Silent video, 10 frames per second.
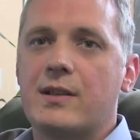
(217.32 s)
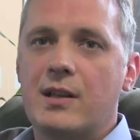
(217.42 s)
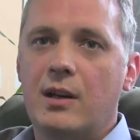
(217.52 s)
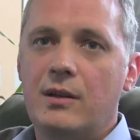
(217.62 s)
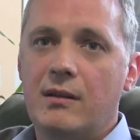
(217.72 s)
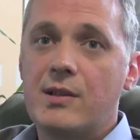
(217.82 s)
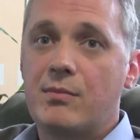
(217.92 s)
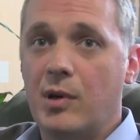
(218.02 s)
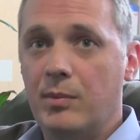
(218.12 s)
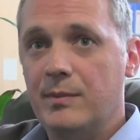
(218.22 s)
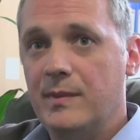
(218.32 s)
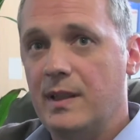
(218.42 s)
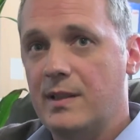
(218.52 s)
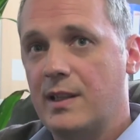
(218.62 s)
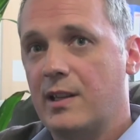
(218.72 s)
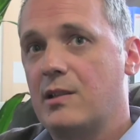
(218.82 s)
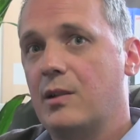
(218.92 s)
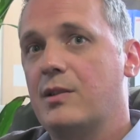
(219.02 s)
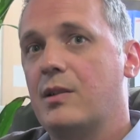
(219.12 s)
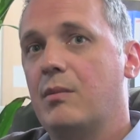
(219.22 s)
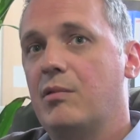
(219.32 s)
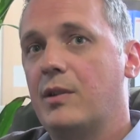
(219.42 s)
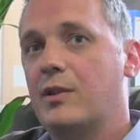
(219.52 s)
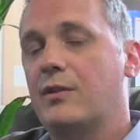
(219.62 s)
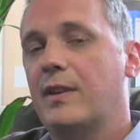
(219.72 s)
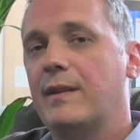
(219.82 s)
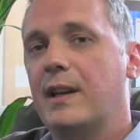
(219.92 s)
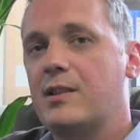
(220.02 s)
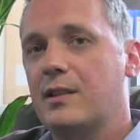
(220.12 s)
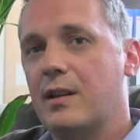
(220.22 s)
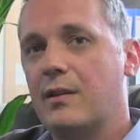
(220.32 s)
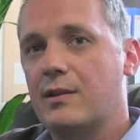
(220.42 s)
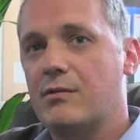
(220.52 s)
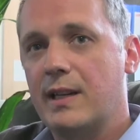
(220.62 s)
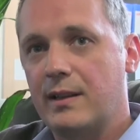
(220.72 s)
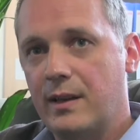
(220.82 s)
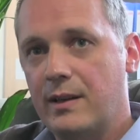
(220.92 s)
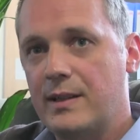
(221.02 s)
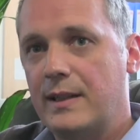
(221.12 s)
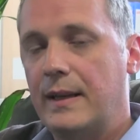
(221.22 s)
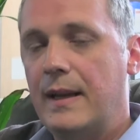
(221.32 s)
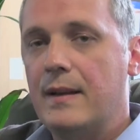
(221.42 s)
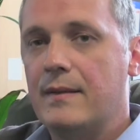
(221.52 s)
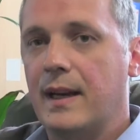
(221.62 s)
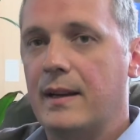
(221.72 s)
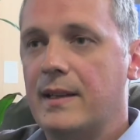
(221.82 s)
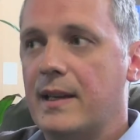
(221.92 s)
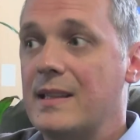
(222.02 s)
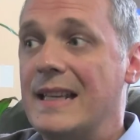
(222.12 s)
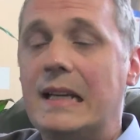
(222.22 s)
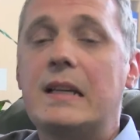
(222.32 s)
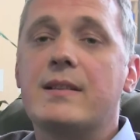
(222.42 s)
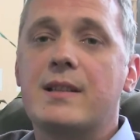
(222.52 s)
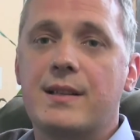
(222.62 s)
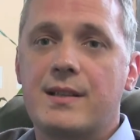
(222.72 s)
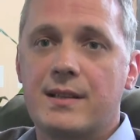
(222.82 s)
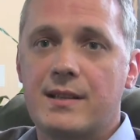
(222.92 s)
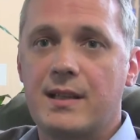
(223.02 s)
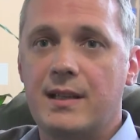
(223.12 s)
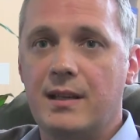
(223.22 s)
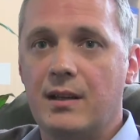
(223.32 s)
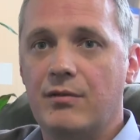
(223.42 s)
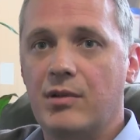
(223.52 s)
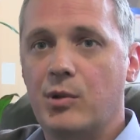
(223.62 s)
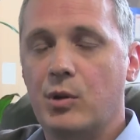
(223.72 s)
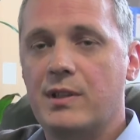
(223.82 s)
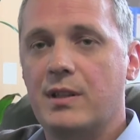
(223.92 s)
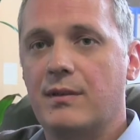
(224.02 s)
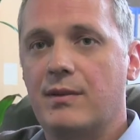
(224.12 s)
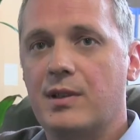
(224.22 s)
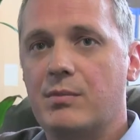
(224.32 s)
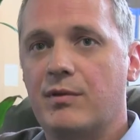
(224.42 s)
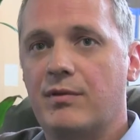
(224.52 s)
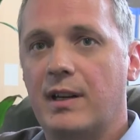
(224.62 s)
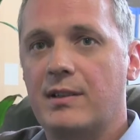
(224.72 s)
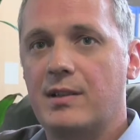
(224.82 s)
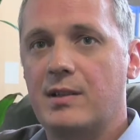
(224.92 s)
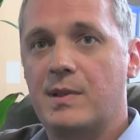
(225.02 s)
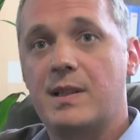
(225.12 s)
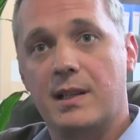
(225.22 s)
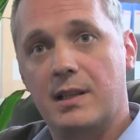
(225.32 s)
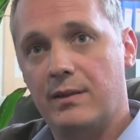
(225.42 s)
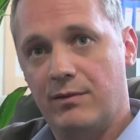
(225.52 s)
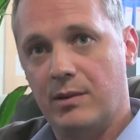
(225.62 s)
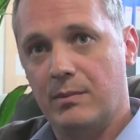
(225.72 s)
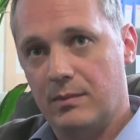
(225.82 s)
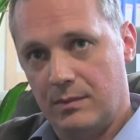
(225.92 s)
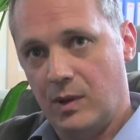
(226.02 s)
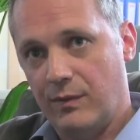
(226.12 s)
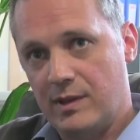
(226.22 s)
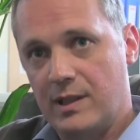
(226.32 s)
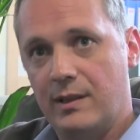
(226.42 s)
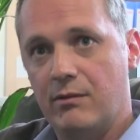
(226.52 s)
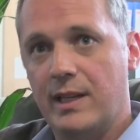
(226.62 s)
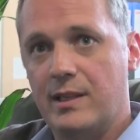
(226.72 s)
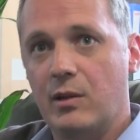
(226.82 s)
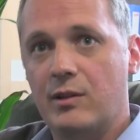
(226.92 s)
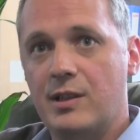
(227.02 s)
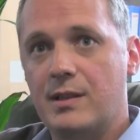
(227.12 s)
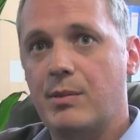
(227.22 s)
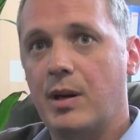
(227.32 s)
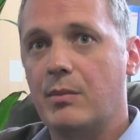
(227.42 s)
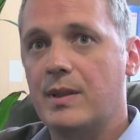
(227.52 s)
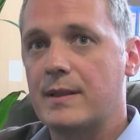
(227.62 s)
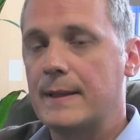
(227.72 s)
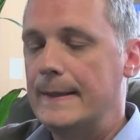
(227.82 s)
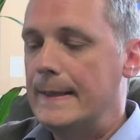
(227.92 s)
So there is a problem. The International Osteoporosis Foundation and others recognise it, that there's an inconsistency of reporting of vertebral fractures, particularly from obviously the radiology department.